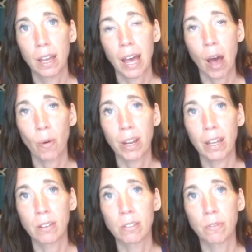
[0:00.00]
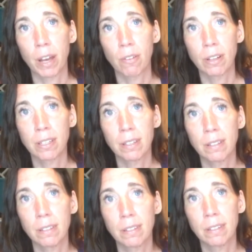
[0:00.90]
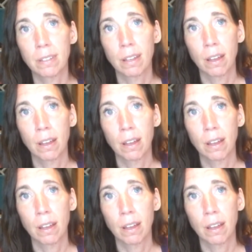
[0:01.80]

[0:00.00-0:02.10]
how it handles viruses.